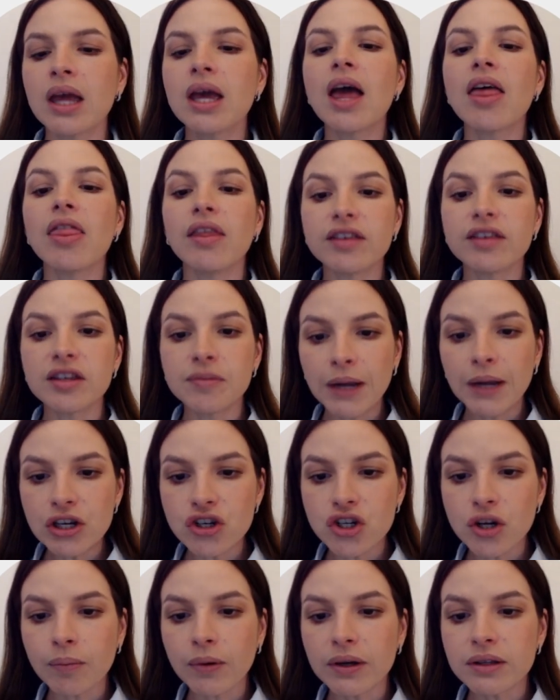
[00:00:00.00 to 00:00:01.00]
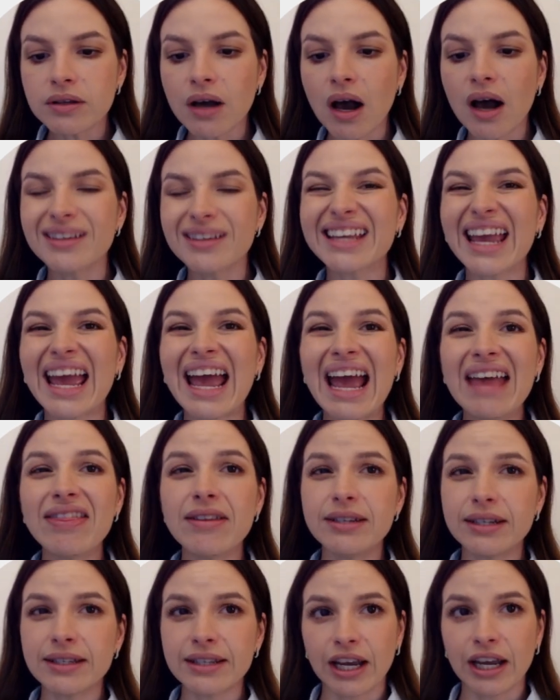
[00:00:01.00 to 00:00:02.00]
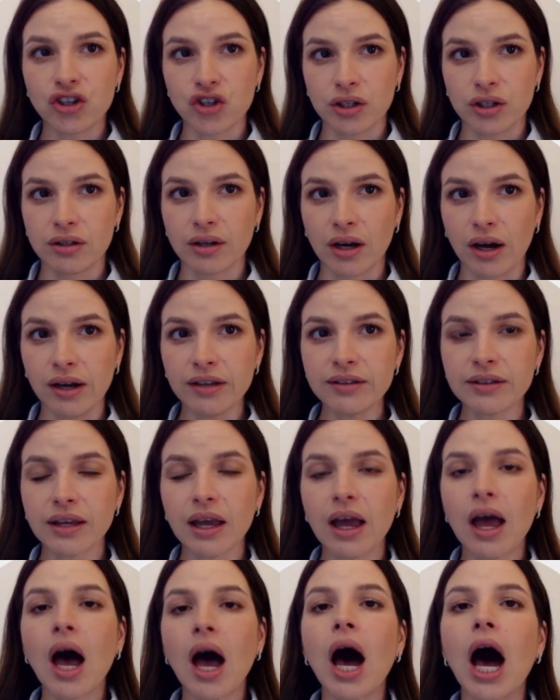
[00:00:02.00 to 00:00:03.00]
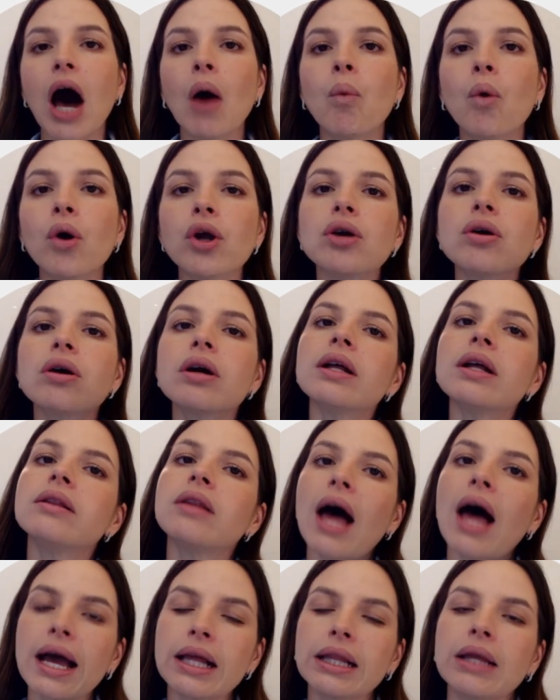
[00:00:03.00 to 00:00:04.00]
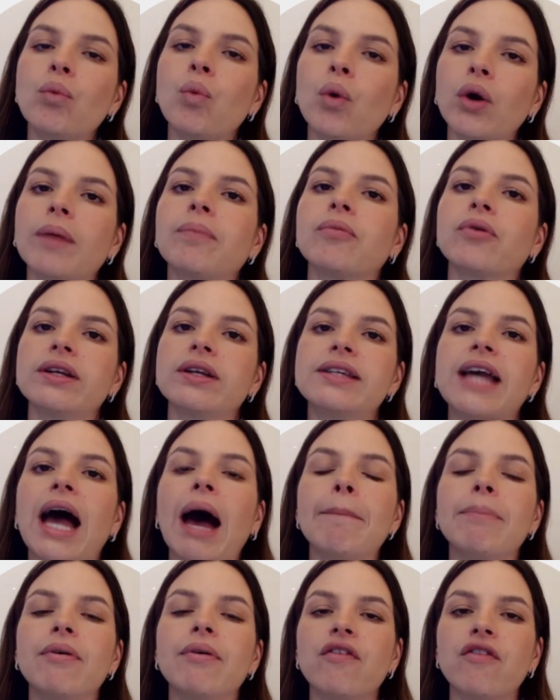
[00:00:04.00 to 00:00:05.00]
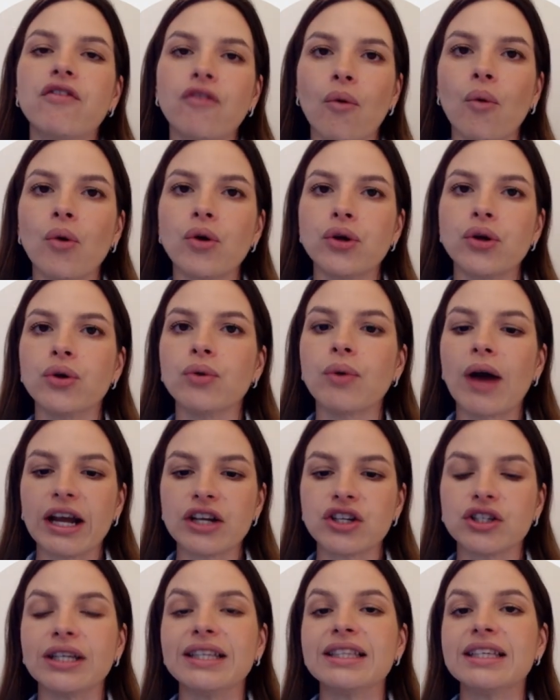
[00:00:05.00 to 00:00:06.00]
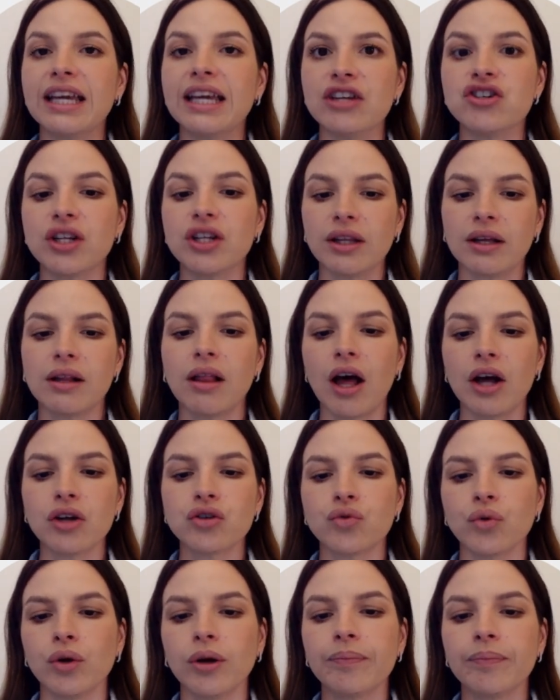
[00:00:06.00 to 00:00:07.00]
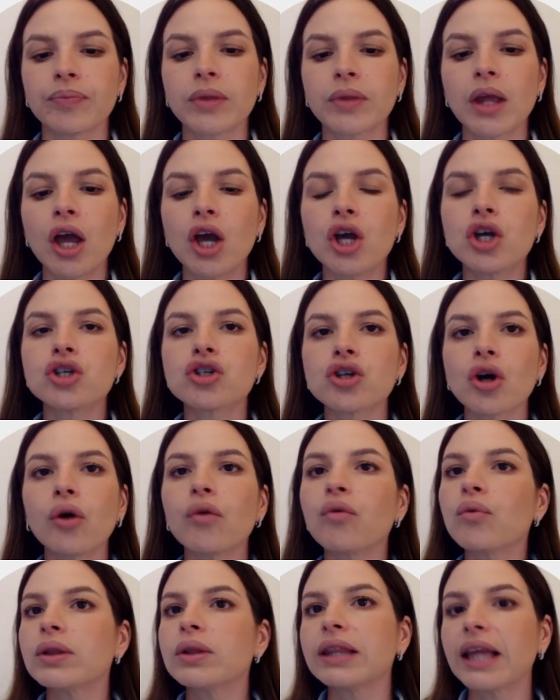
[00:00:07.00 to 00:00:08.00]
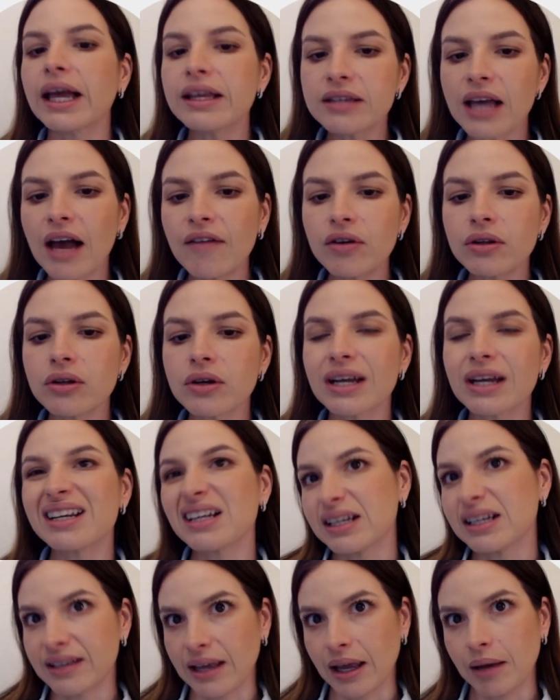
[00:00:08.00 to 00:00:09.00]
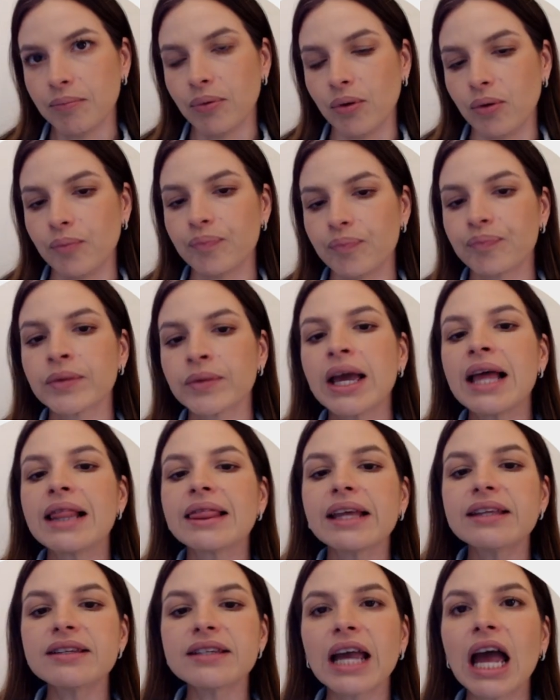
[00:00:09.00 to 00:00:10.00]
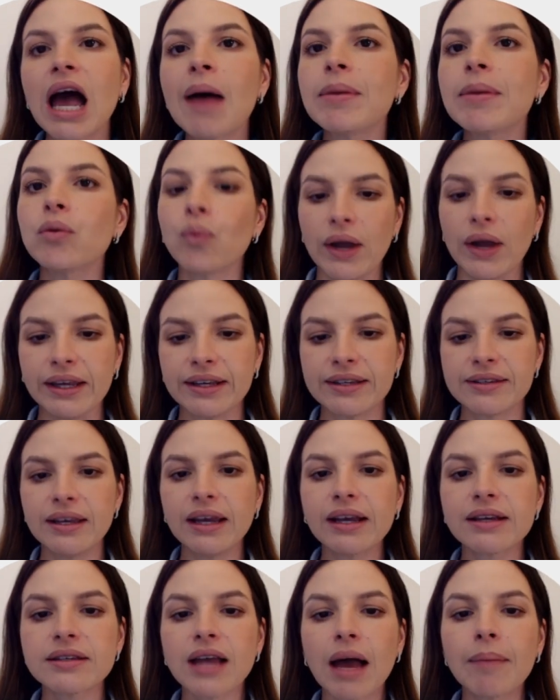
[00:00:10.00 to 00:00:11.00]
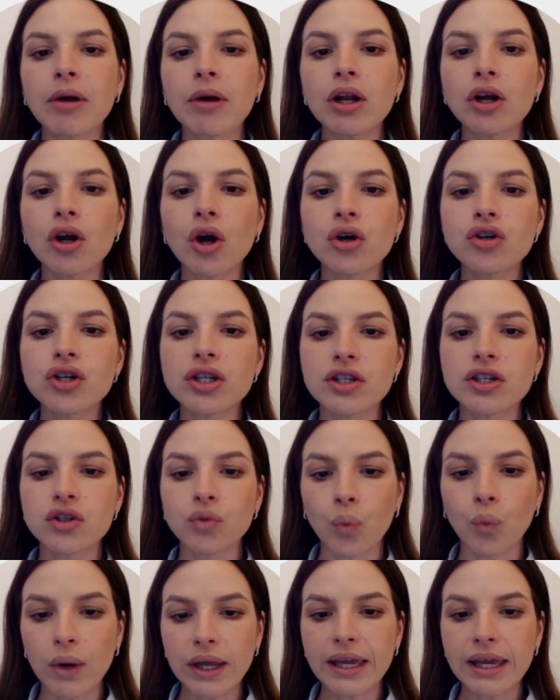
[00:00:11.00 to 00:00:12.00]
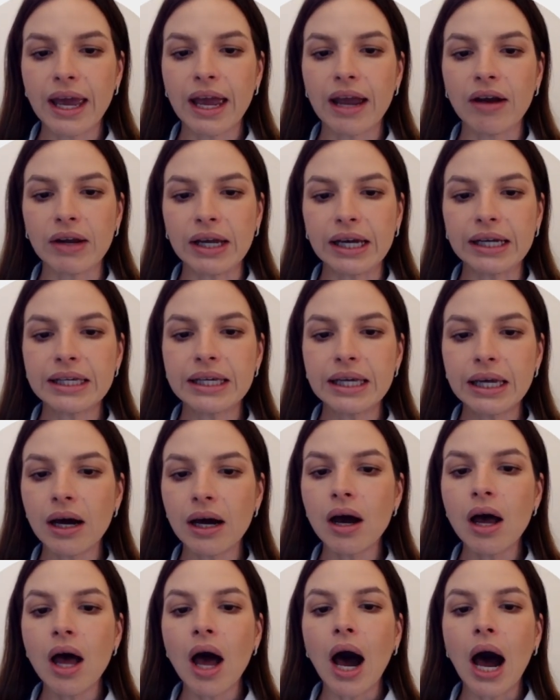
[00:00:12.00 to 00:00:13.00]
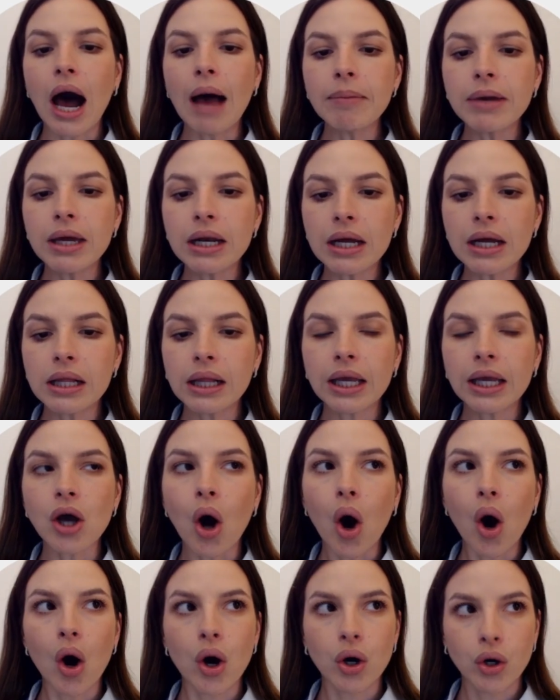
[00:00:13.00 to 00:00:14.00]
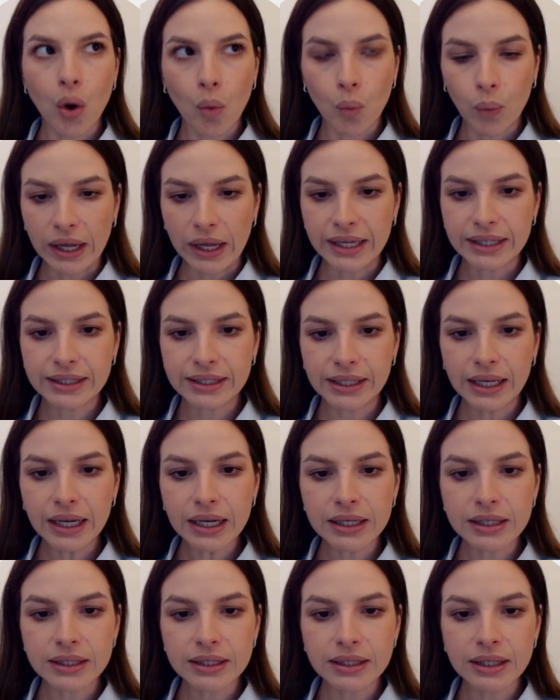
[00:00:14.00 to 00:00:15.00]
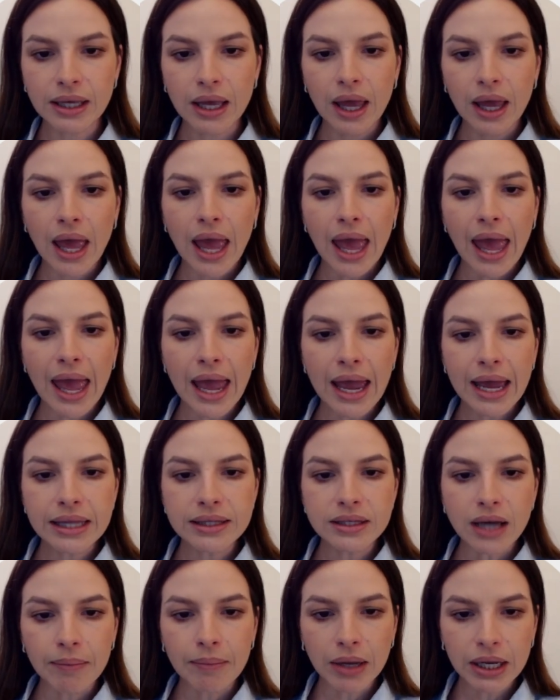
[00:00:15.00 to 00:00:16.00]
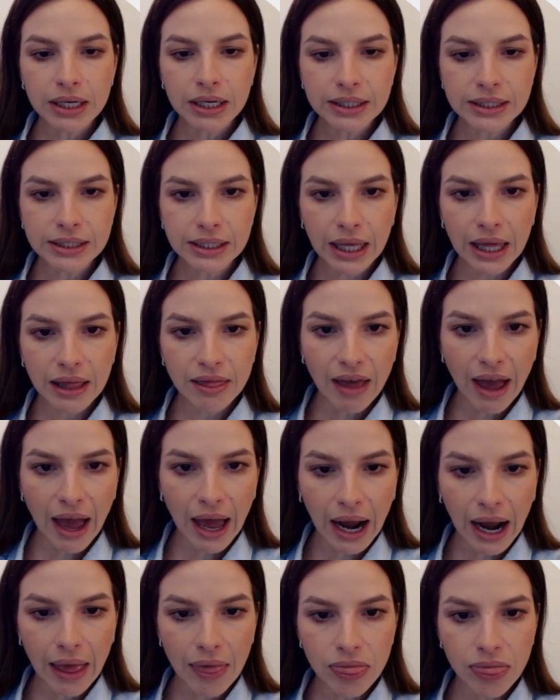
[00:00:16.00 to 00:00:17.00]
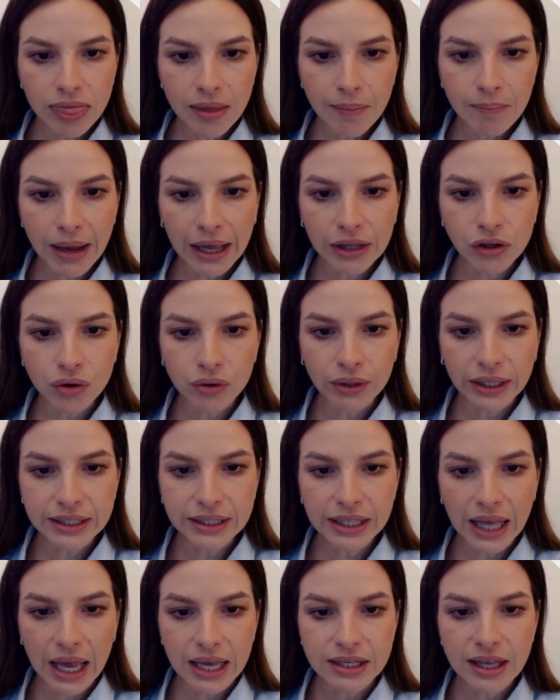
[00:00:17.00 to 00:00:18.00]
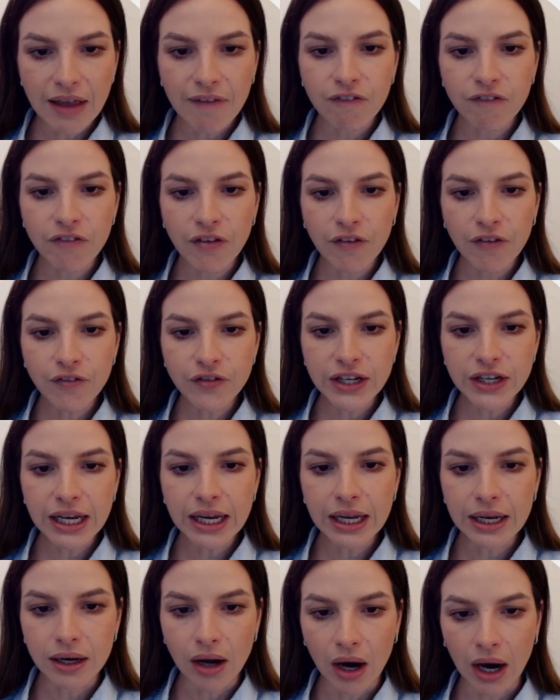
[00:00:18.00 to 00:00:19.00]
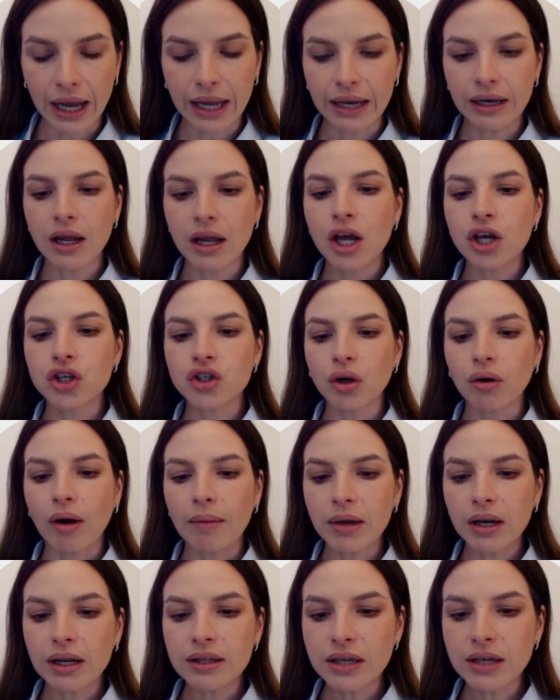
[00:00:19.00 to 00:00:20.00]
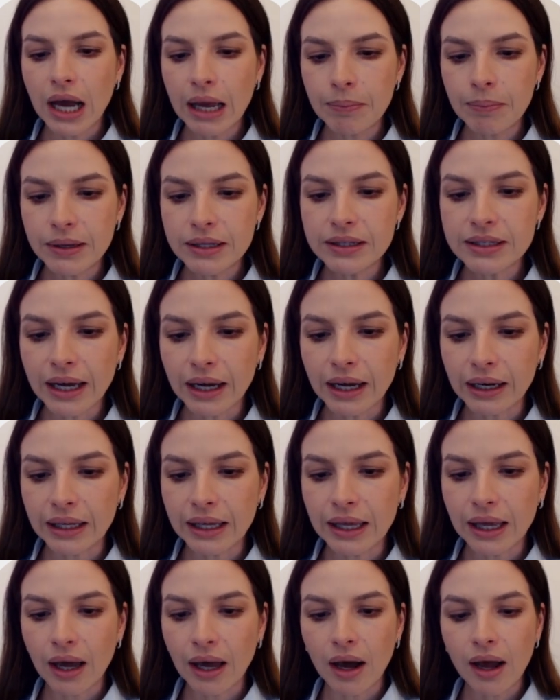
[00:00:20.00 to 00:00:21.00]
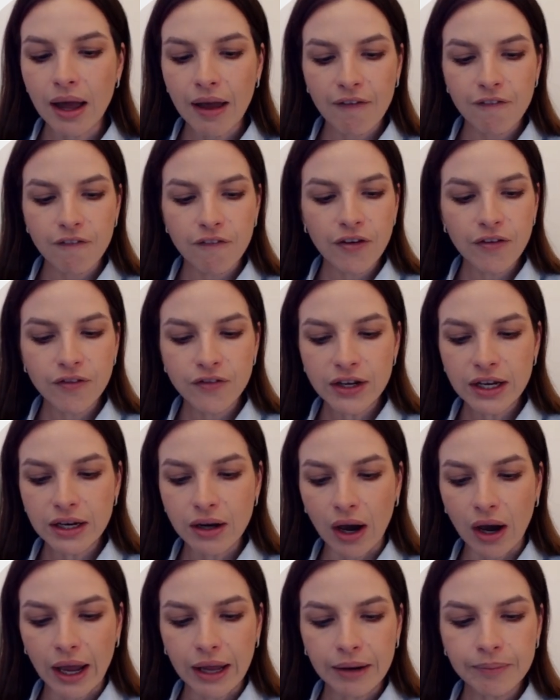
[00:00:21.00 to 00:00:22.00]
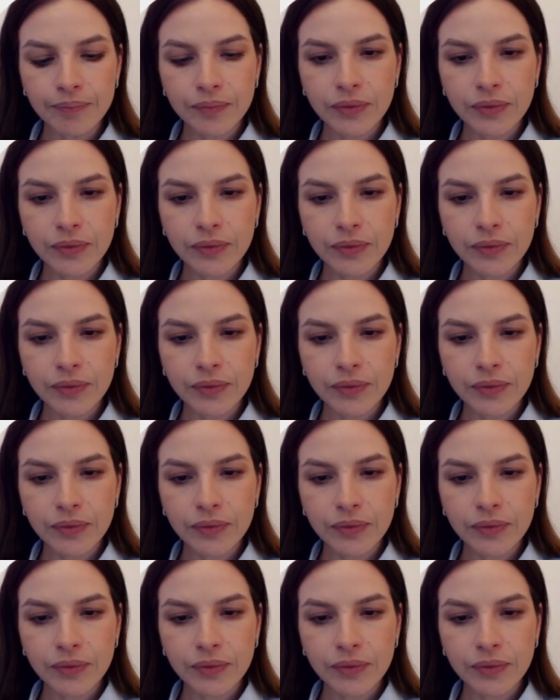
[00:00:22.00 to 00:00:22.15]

The speech to print task and the dictation task are what you're going to likely want to print out before you actually teach in the classroom. So let's have a look at an example. Let's say I'm in week 6. I'm going to go to this week area here. I'm going to click on week 6 and I'm going to see that in the manual it says 59. So I'm going to type in down here 59.